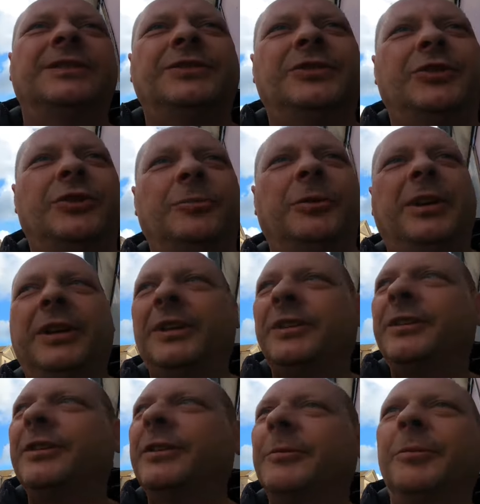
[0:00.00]
Do you know what I mean?
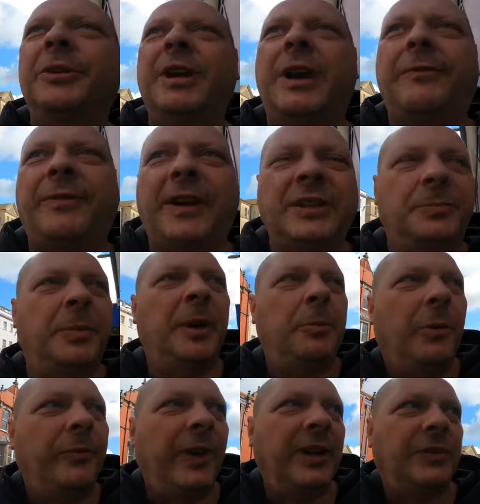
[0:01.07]
But yeah, thanks
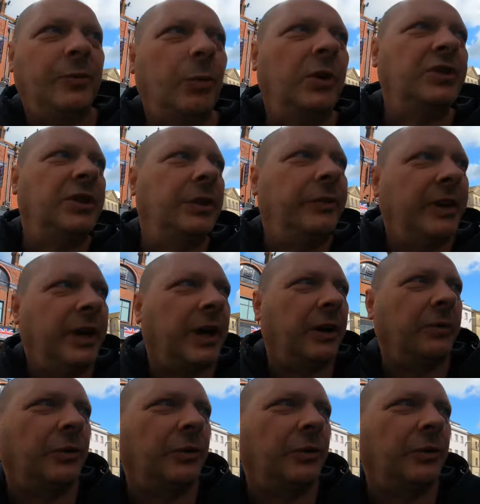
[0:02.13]
people. Thanks for watching the video.